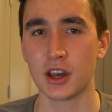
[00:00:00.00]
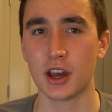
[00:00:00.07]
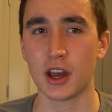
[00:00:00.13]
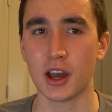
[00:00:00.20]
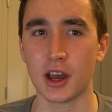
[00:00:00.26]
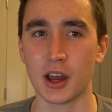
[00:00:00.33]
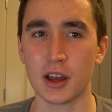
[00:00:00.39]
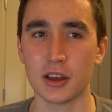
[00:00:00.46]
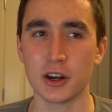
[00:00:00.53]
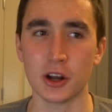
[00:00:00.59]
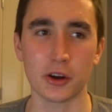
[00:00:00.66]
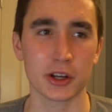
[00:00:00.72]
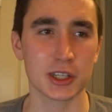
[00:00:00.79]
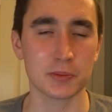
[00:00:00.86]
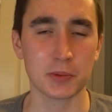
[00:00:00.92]

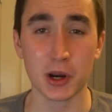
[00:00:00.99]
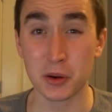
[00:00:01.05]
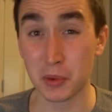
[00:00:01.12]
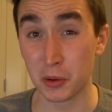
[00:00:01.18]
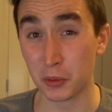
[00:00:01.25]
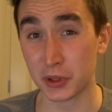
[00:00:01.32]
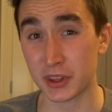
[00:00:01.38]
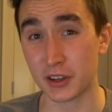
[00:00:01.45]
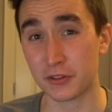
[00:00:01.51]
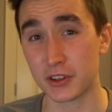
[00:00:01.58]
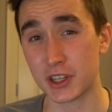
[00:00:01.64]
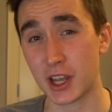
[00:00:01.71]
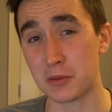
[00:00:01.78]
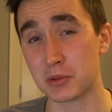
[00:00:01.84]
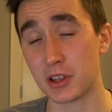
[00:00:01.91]
experiment with different
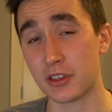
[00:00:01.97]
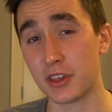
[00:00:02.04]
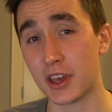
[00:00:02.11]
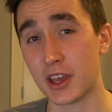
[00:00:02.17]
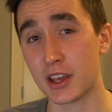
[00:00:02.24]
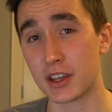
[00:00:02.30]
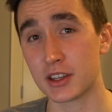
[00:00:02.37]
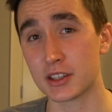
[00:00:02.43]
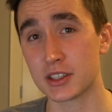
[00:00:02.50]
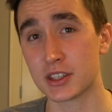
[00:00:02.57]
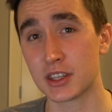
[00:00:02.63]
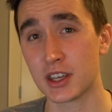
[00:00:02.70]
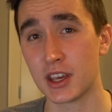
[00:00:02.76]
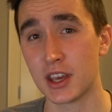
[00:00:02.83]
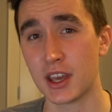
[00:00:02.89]
types of
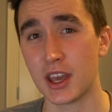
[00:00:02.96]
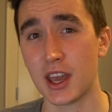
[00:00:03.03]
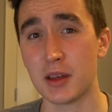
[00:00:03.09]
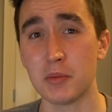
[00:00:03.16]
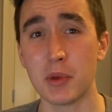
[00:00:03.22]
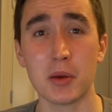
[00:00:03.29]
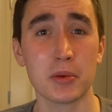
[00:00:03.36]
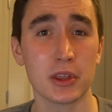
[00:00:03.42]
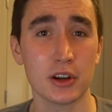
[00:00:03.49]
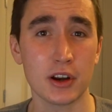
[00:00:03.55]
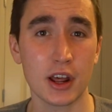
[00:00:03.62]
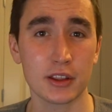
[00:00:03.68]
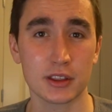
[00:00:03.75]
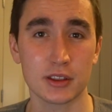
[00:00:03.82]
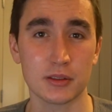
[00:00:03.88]
things. And maybe they're
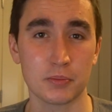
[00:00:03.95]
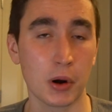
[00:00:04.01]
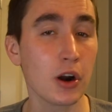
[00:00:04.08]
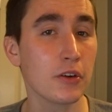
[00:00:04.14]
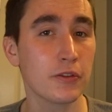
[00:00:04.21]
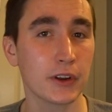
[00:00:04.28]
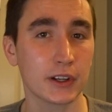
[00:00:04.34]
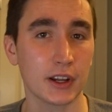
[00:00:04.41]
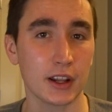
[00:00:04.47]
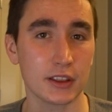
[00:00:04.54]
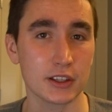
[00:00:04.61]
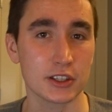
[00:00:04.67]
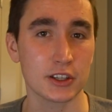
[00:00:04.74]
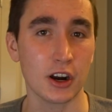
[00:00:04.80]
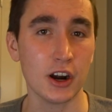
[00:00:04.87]
not perfect at
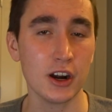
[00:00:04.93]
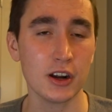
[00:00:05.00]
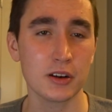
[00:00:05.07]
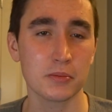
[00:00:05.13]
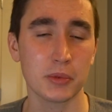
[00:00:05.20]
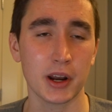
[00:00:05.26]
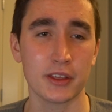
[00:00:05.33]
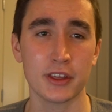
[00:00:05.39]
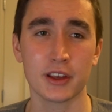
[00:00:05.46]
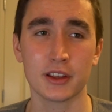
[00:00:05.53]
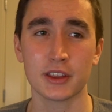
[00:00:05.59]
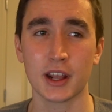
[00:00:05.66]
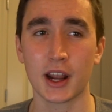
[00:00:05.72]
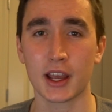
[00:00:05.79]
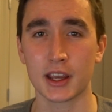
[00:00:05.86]
the start, but I think
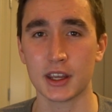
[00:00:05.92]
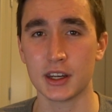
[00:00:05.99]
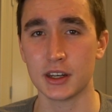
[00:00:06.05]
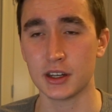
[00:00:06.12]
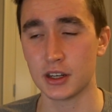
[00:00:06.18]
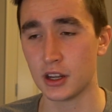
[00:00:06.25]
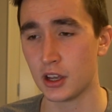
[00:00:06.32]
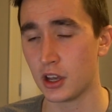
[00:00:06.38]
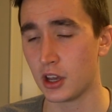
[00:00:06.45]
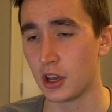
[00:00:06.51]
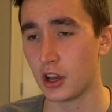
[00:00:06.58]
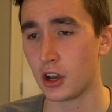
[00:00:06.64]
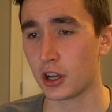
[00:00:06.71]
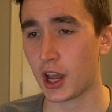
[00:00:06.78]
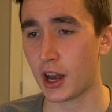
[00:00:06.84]
that I can
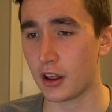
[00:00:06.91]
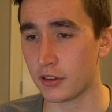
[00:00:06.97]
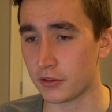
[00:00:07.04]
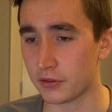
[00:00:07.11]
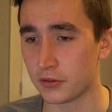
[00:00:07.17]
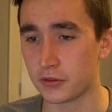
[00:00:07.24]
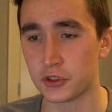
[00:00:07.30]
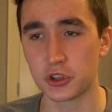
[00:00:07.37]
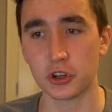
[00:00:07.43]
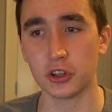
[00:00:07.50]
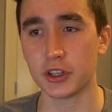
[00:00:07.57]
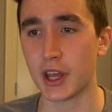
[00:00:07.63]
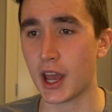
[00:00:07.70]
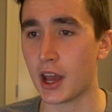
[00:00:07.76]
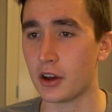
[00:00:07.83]
kind of drill
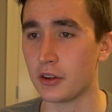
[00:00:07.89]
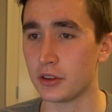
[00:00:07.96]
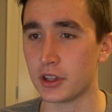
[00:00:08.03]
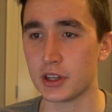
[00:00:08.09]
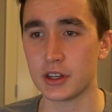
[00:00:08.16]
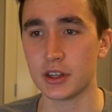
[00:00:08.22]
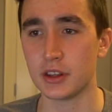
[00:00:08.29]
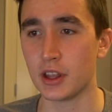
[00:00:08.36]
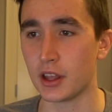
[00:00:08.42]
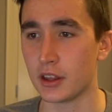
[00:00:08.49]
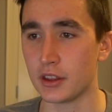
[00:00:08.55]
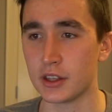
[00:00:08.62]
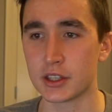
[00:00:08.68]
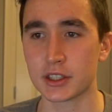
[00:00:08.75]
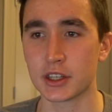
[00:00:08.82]
down
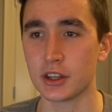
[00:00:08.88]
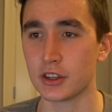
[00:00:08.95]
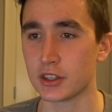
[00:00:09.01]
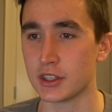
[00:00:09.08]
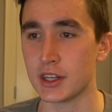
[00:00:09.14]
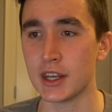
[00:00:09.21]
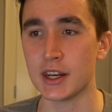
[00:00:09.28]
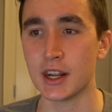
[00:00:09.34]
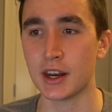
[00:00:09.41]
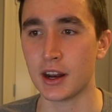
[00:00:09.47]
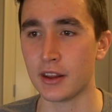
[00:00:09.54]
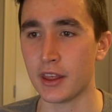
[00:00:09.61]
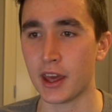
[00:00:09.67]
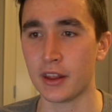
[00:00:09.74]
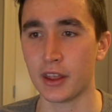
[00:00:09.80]
the skills needed.
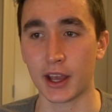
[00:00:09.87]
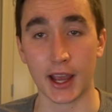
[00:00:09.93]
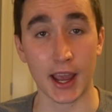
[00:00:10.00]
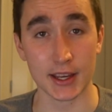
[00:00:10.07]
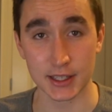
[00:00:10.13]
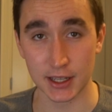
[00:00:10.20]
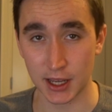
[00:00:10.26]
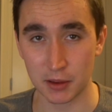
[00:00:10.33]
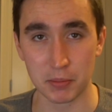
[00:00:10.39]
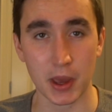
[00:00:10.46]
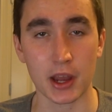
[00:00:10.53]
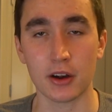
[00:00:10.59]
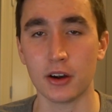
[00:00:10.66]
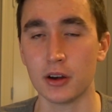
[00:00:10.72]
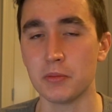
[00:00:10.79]
And then as I get
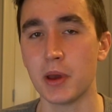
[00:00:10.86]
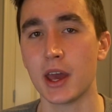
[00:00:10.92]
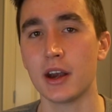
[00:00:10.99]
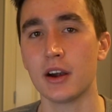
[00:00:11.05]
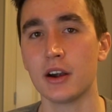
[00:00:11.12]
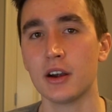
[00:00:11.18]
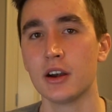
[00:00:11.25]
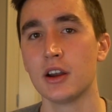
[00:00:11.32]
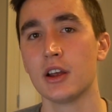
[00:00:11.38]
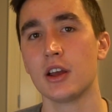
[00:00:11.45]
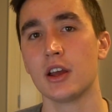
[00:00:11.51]
better and better,